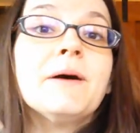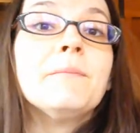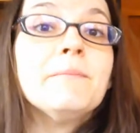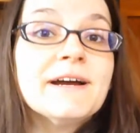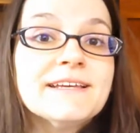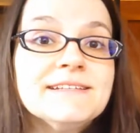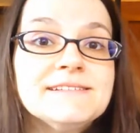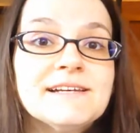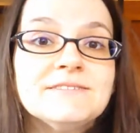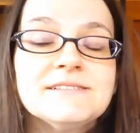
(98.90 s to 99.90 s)
monkey
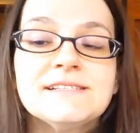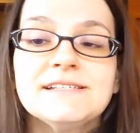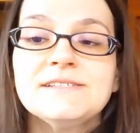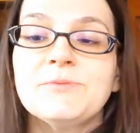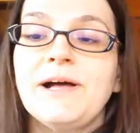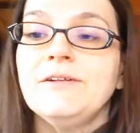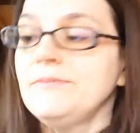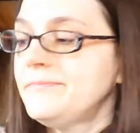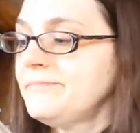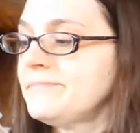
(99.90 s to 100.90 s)
cells as well.
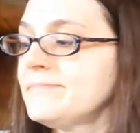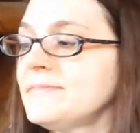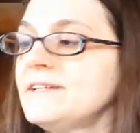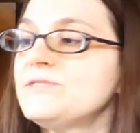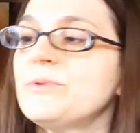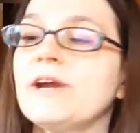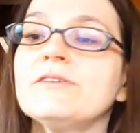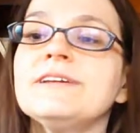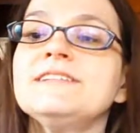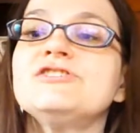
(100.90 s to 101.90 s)
It's
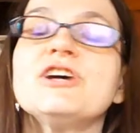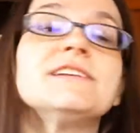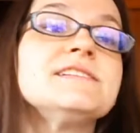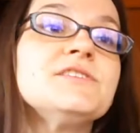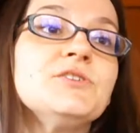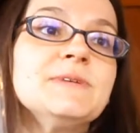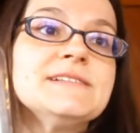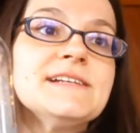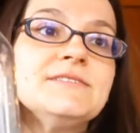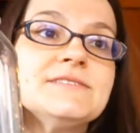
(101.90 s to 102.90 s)
rarely just human
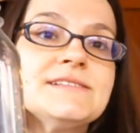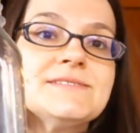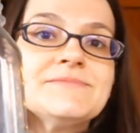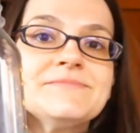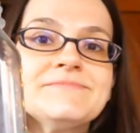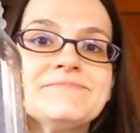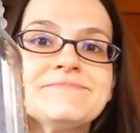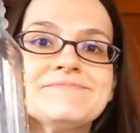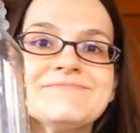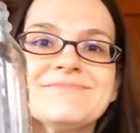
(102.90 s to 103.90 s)
cells.
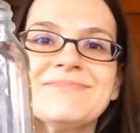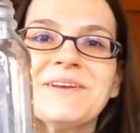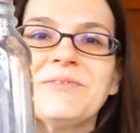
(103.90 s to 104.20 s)
All